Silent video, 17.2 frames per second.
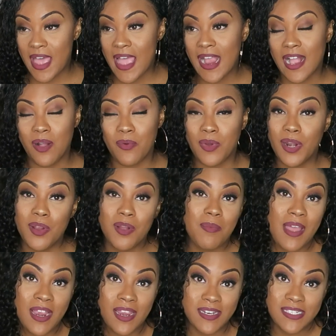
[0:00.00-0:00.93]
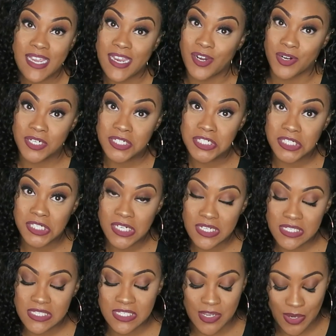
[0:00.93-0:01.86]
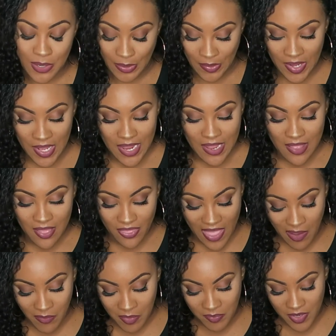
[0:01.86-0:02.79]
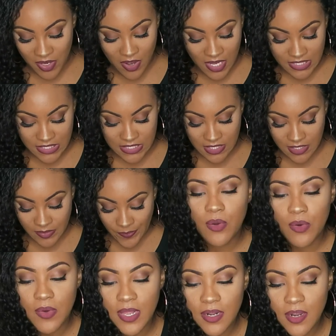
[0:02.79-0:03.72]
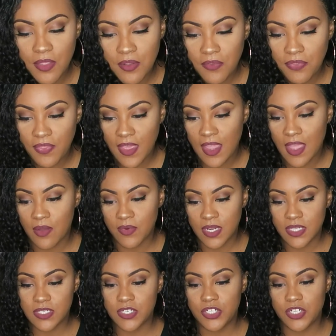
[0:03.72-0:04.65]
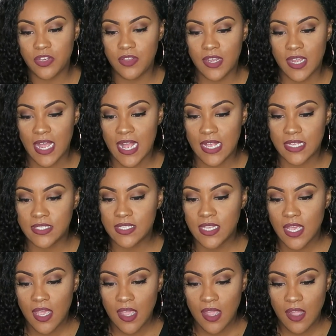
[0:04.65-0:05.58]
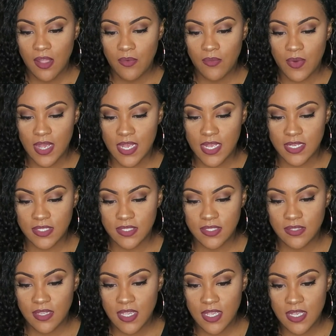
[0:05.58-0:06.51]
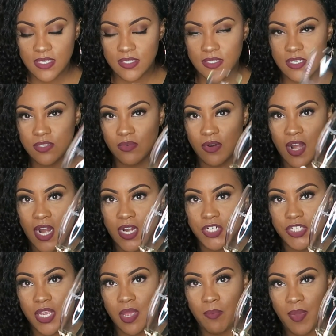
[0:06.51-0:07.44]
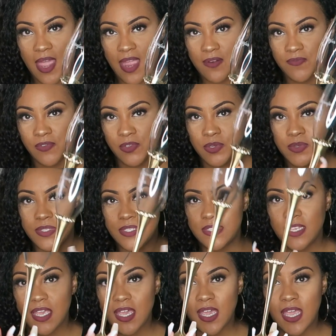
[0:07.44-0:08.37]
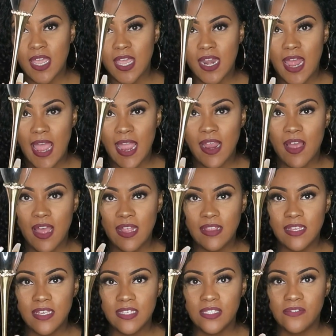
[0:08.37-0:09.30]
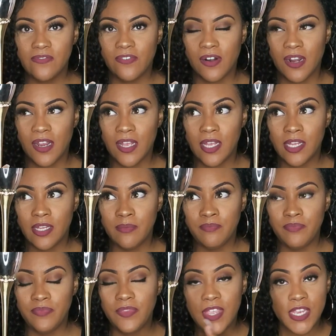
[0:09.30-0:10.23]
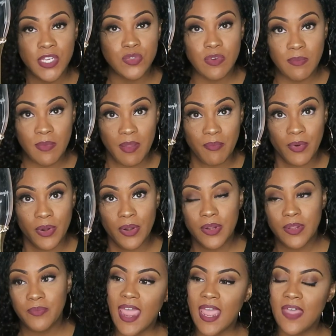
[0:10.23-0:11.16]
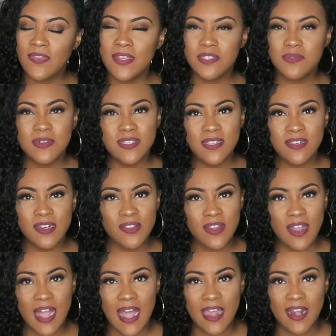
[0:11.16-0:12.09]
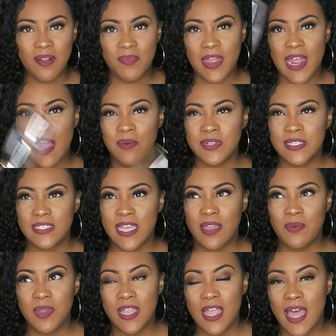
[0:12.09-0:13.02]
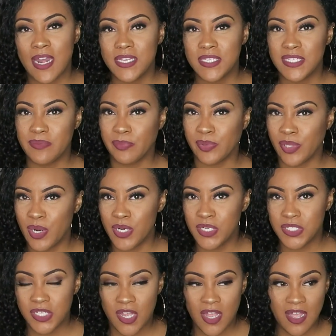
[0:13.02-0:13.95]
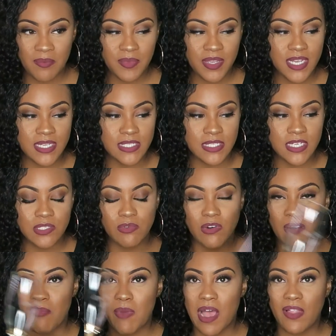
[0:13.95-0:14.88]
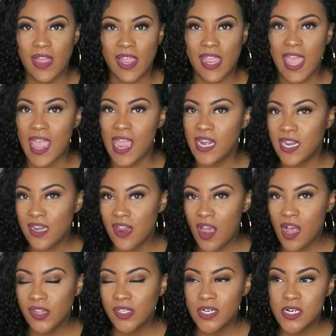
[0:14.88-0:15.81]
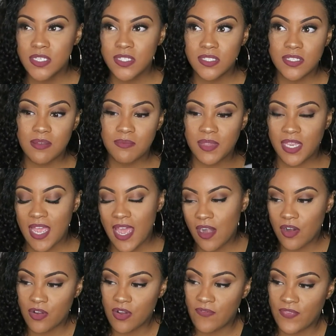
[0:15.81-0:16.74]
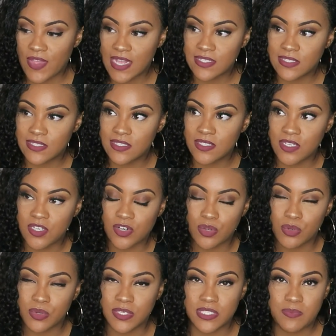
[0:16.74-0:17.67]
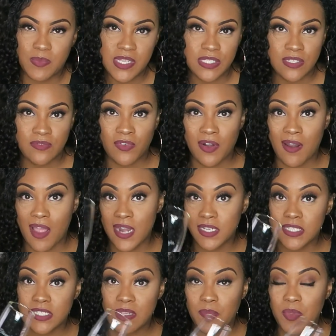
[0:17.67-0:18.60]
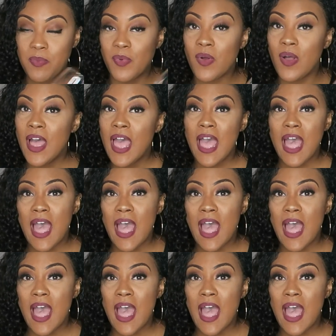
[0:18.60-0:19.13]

back. I want to go back and take Christian. So that would be awesome. Oh, another thing I wanted to show you guys was these were our champagne flutes, and I got this from Things Remembered, and this was another item that I would say we kind of splurged on, because these were about like $80. I mean, I don't know if that's, you know, expensive or not to some people.